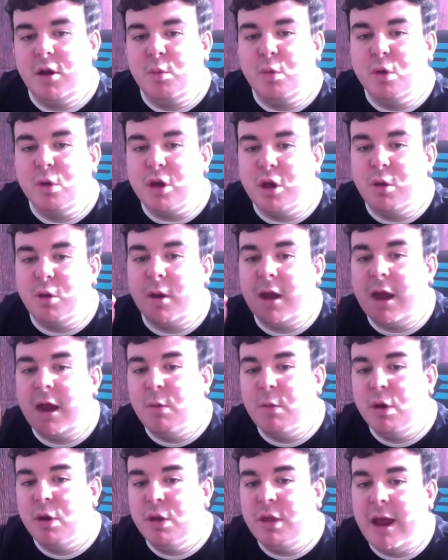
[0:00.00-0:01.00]
will you hear
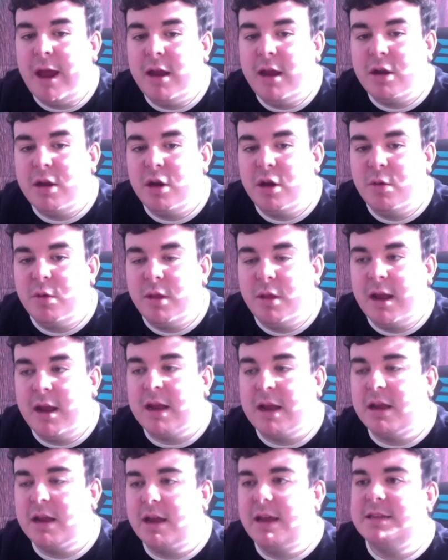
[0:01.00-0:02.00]
what they do and then
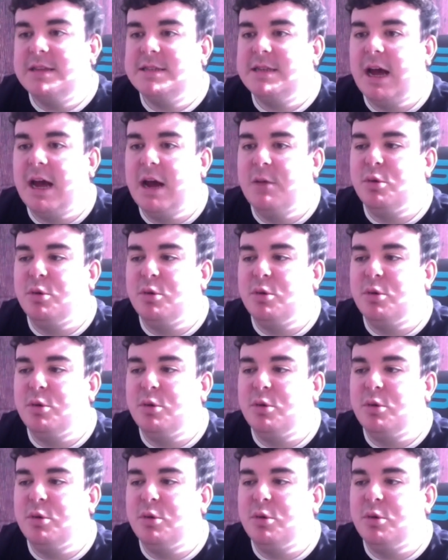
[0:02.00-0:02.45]
add a guitar?